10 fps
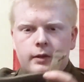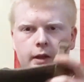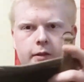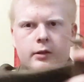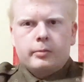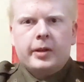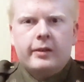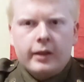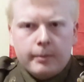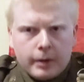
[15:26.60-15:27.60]
these two bits
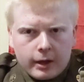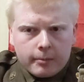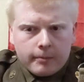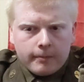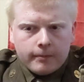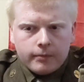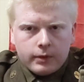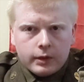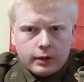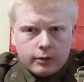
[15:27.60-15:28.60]
on the bottom,
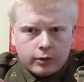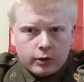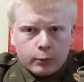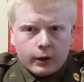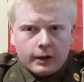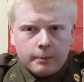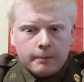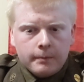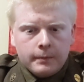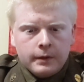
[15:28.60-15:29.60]
there was only one.
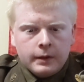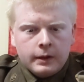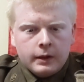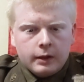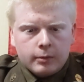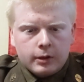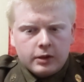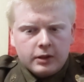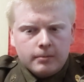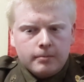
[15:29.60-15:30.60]
There weren't
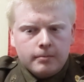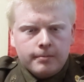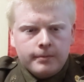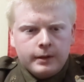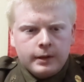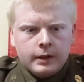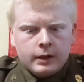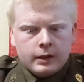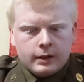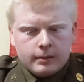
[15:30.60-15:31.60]
two.
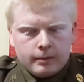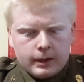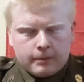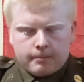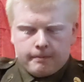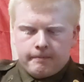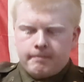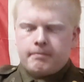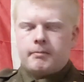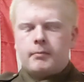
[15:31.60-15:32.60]
But
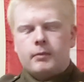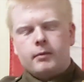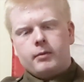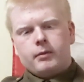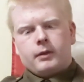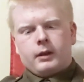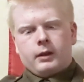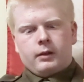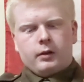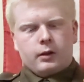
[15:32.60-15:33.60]

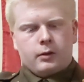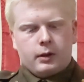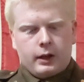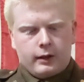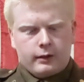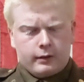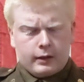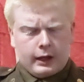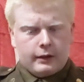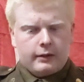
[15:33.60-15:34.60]
so nice,
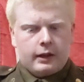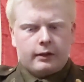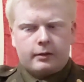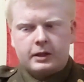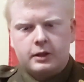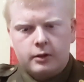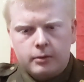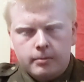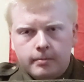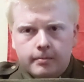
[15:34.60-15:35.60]
got this nice original